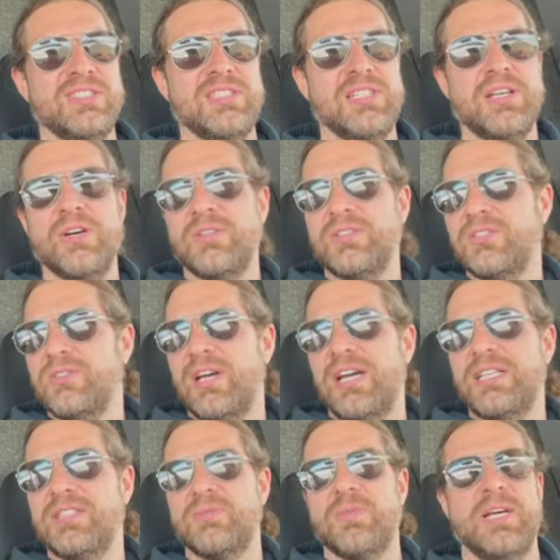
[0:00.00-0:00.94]
to go to. I
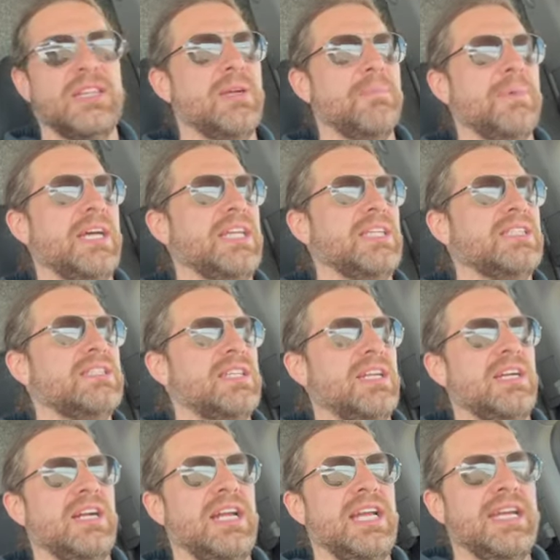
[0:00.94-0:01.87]
just want their bikes that
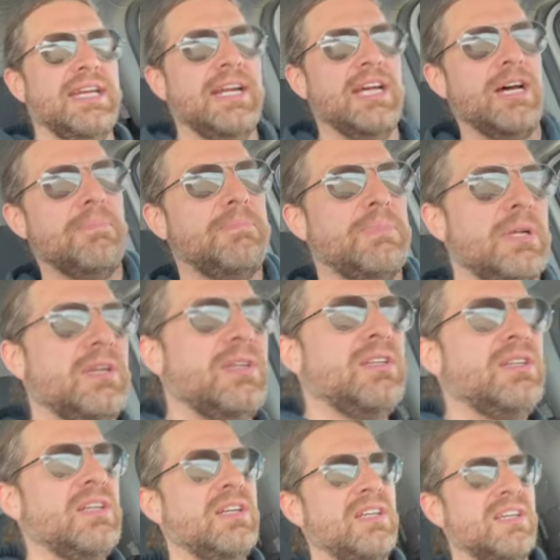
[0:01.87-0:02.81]
are hanging up
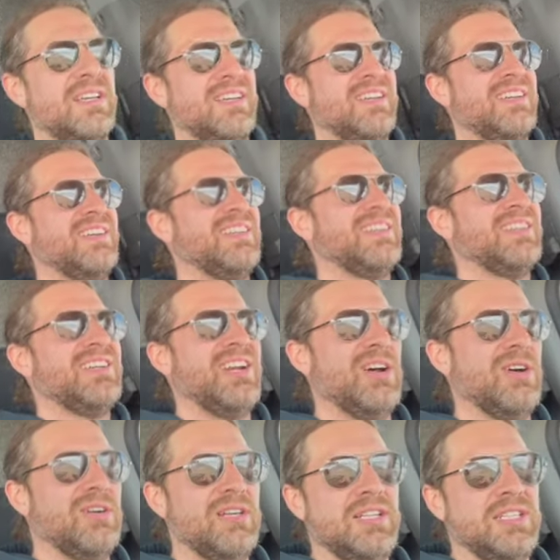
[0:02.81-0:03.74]
and, you
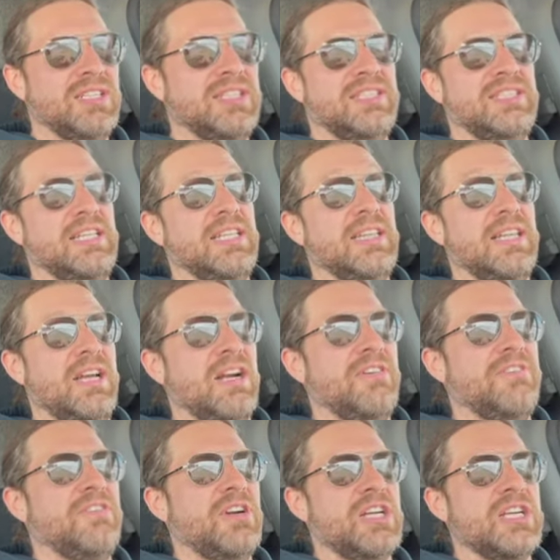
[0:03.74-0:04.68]
know, or just sitting there
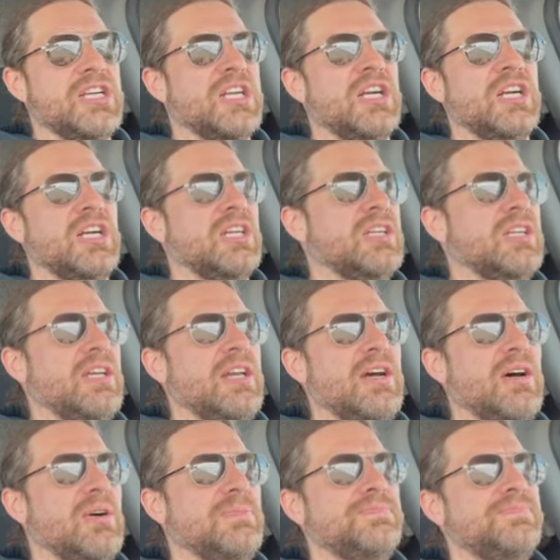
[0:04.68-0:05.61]
for a year, you know.